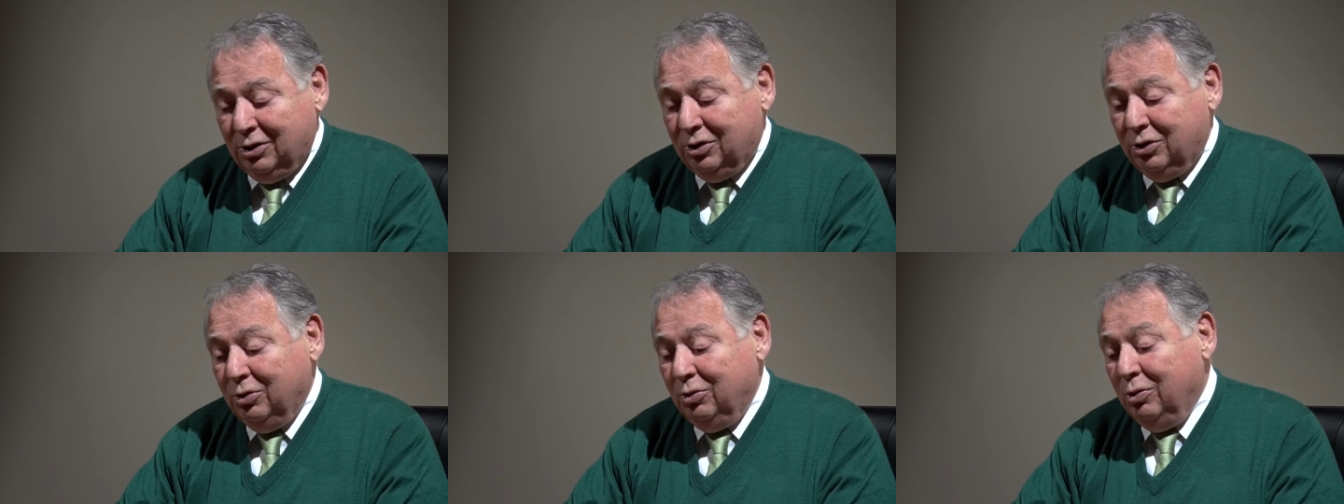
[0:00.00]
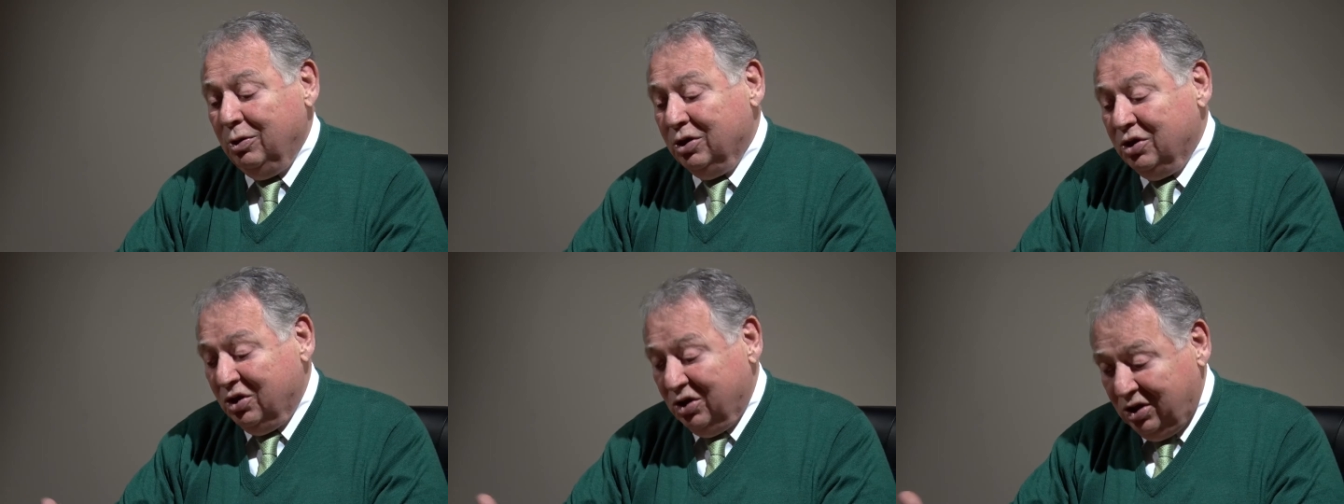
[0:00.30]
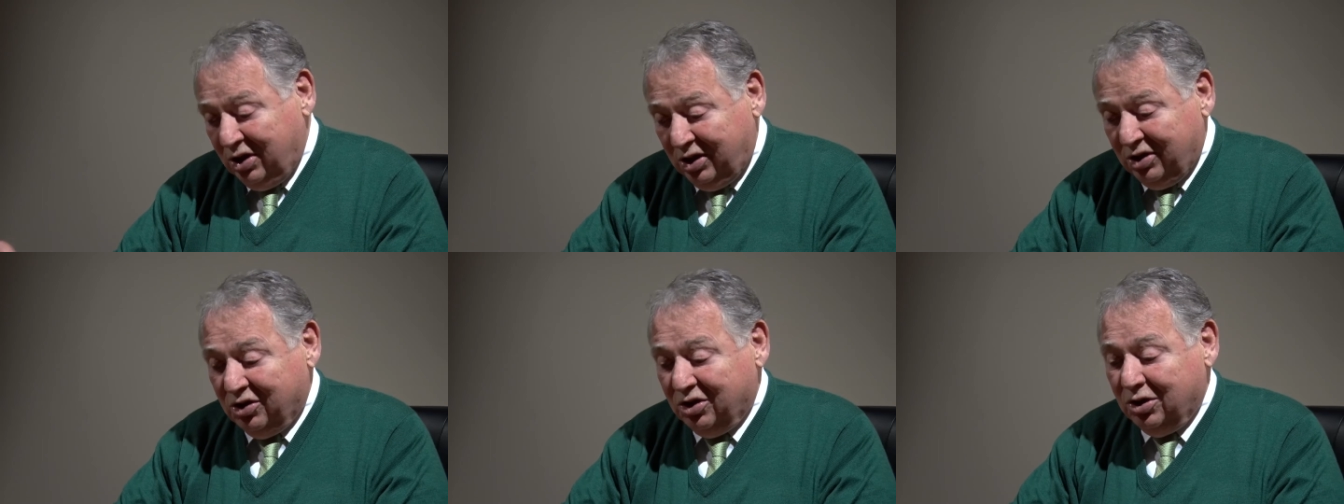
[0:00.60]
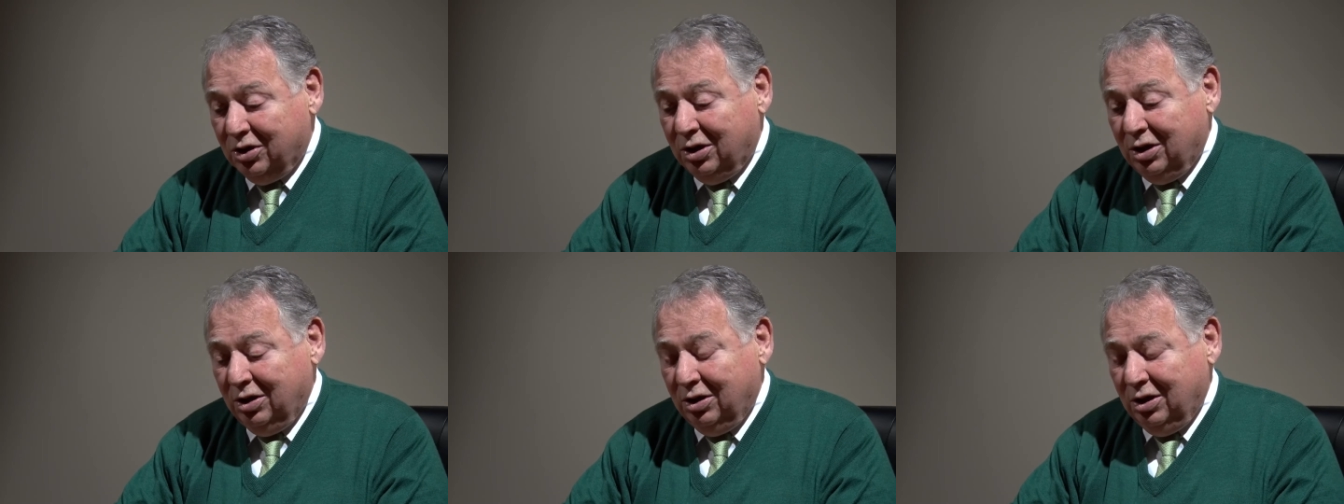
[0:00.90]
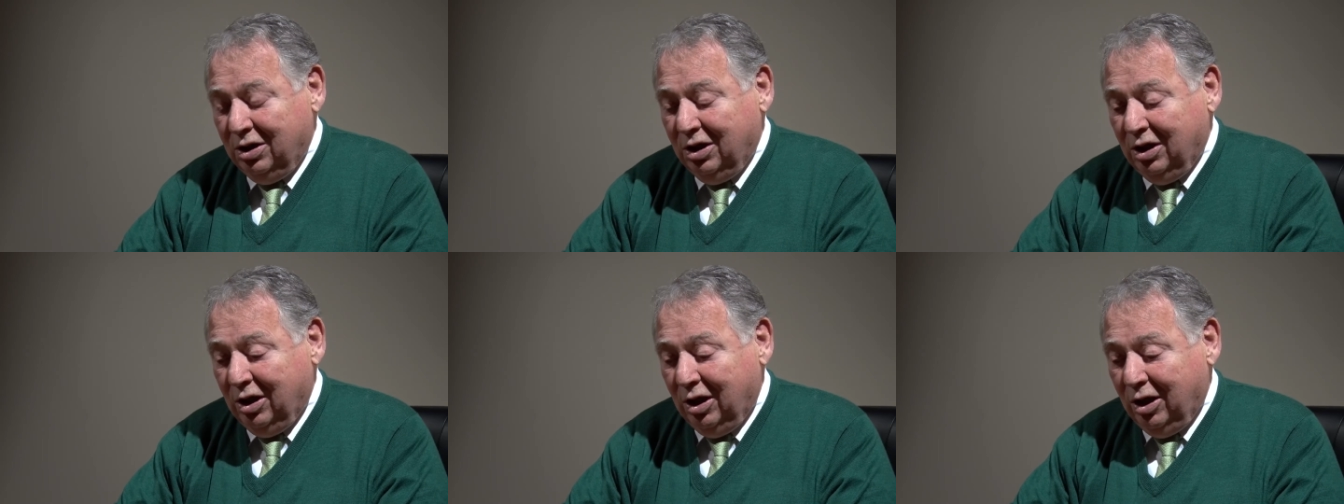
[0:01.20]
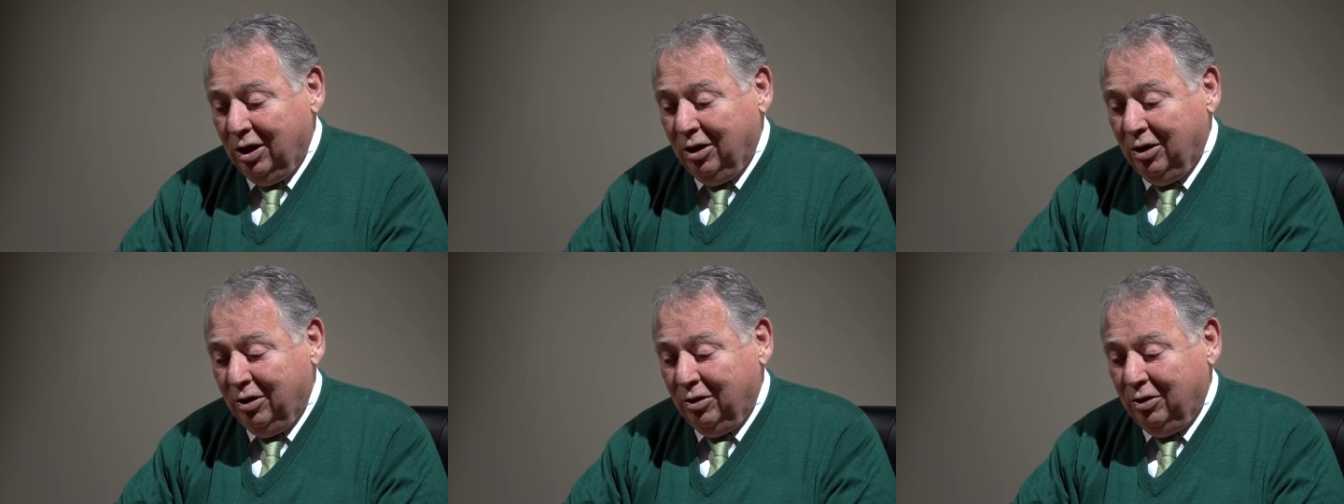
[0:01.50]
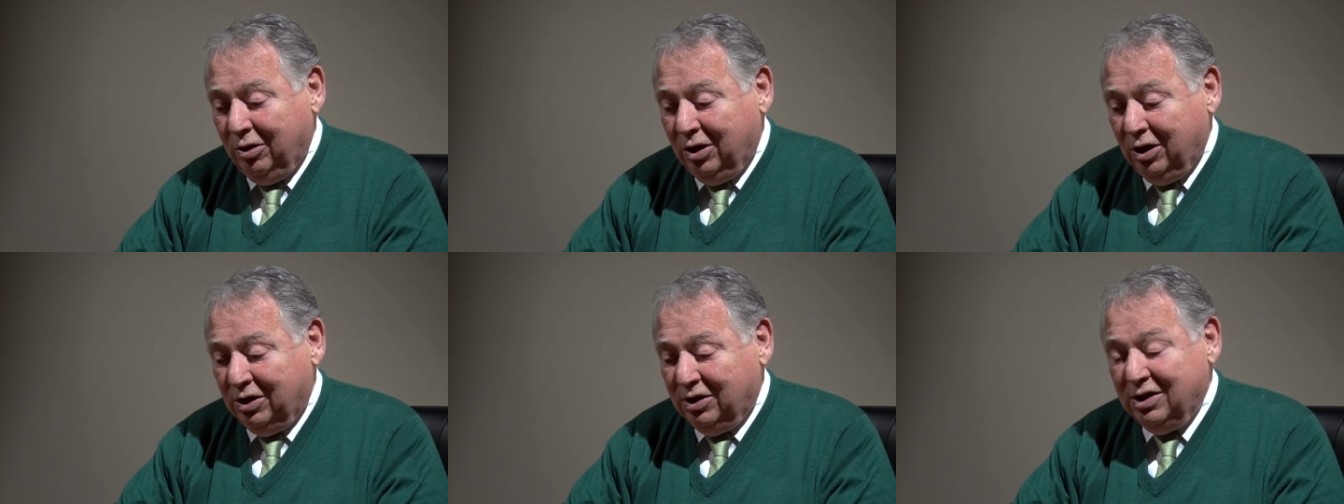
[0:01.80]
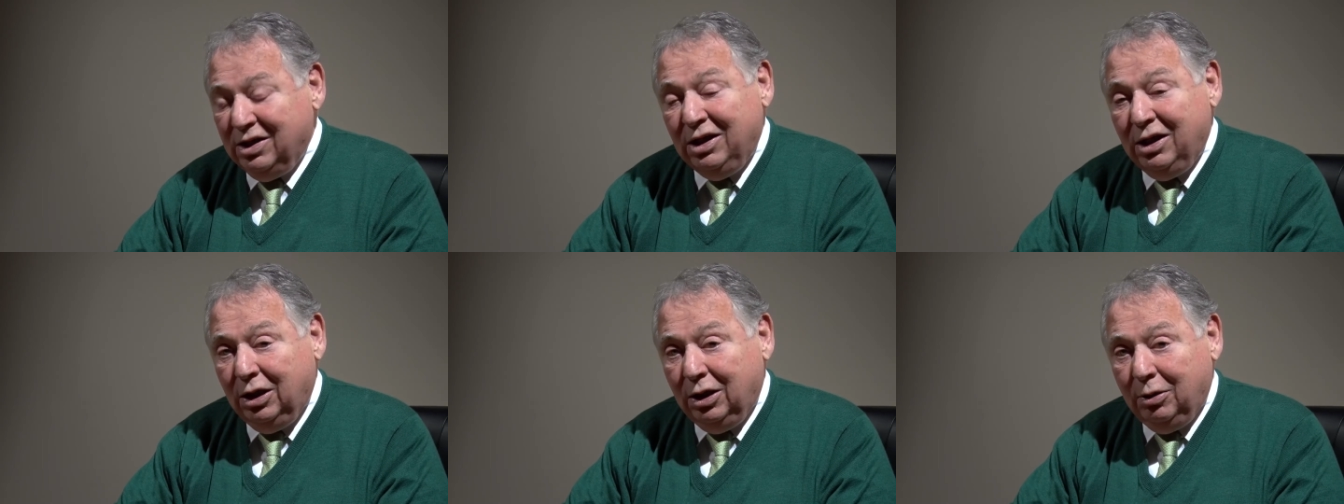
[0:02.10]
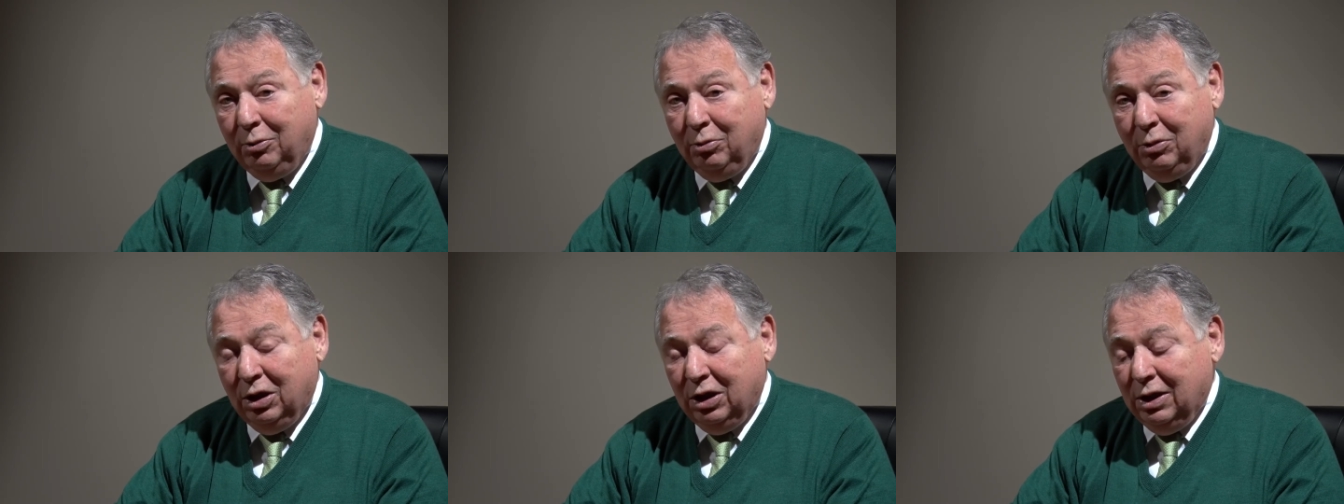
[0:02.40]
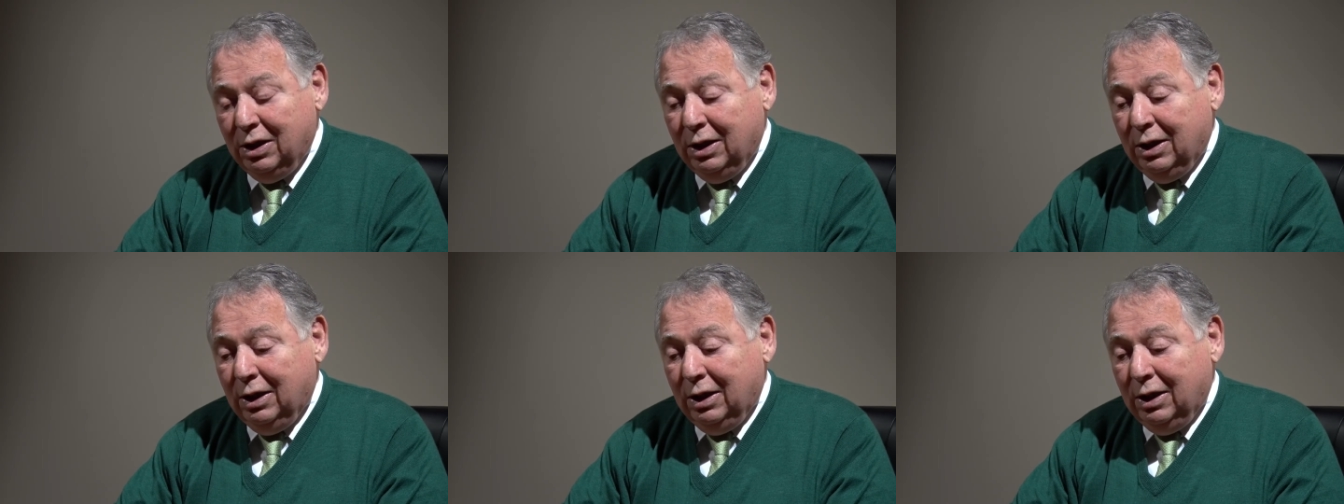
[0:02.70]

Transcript: to assist uh, the team